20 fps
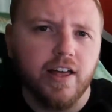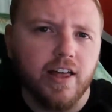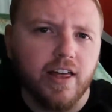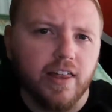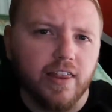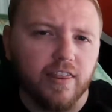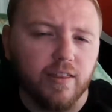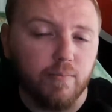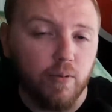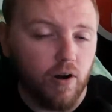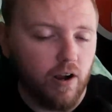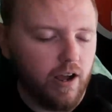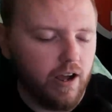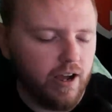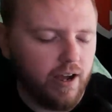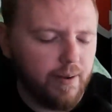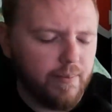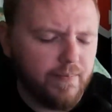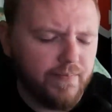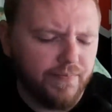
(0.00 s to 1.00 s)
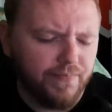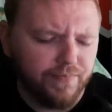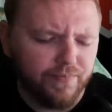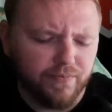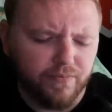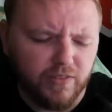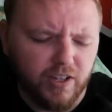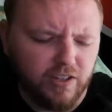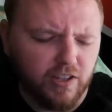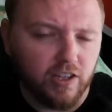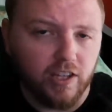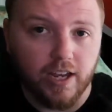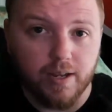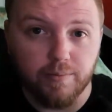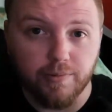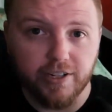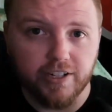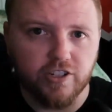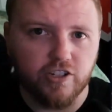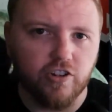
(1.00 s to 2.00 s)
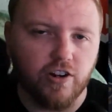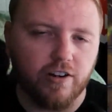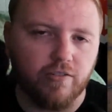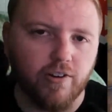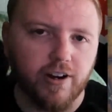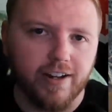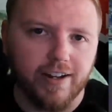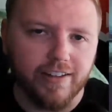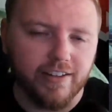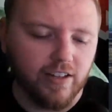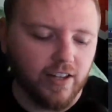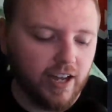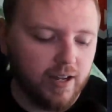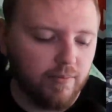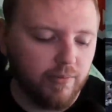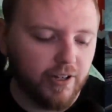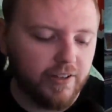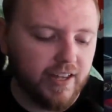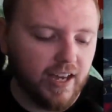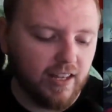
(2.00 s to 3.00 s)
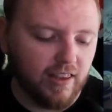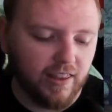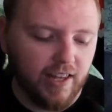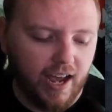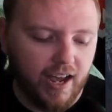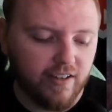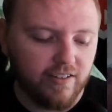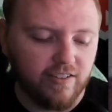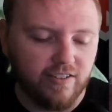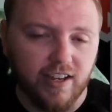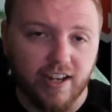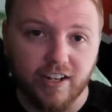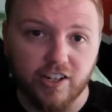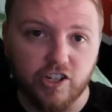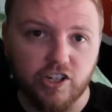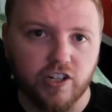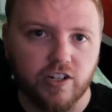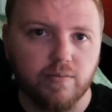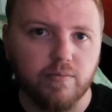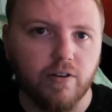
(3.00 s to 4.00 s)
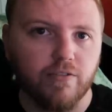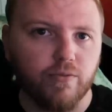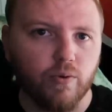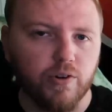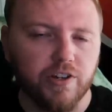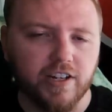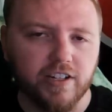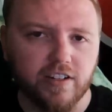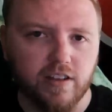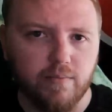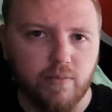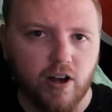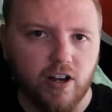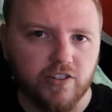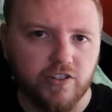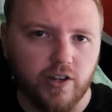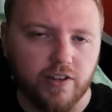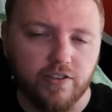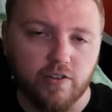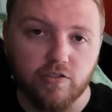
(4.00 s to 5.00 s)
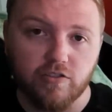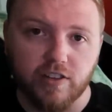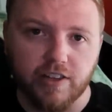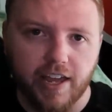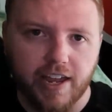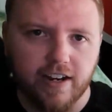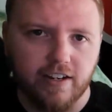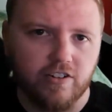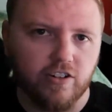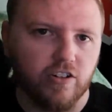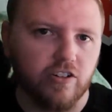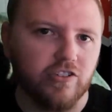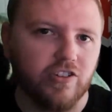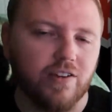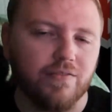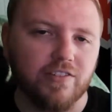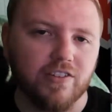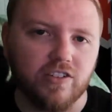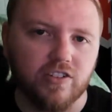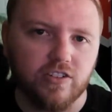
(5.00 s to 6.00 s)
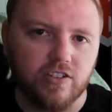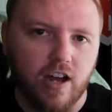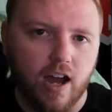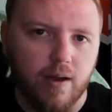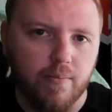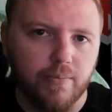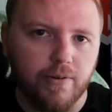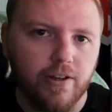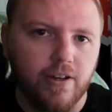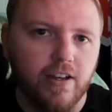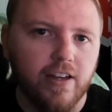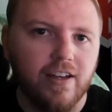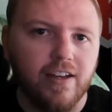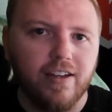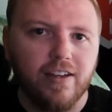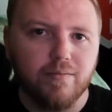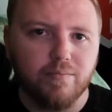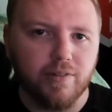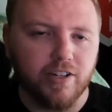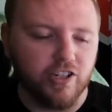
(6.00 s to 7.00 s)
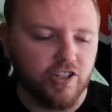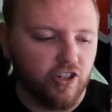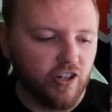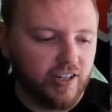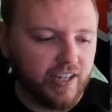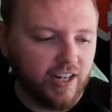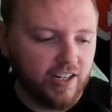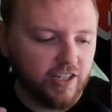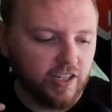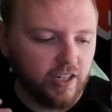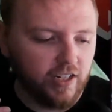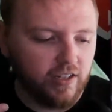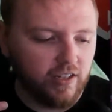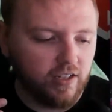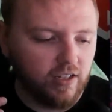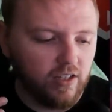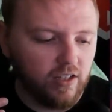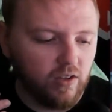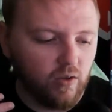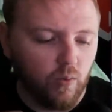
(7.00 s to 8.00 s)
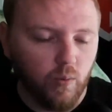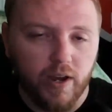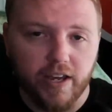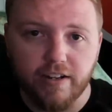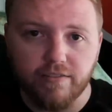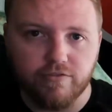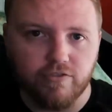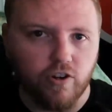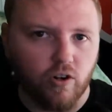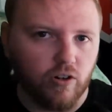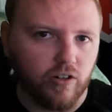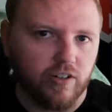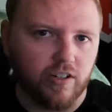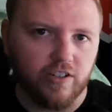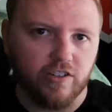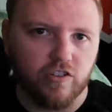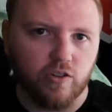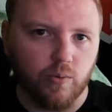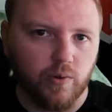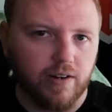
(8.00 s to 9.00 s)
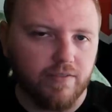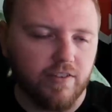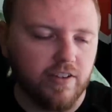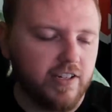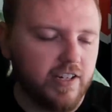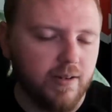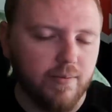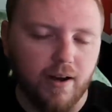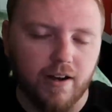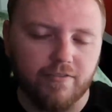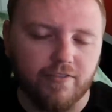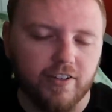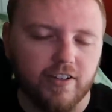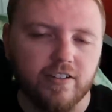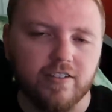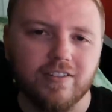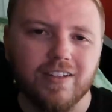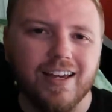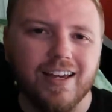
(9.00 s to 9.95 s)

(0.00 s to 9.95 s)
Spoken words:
the Lightblade strike, right? In the Lightblade, that last section before you get to the boss, you had those lanterns. They have to stop because you're catching the weight of darkness or whatever the debuff is,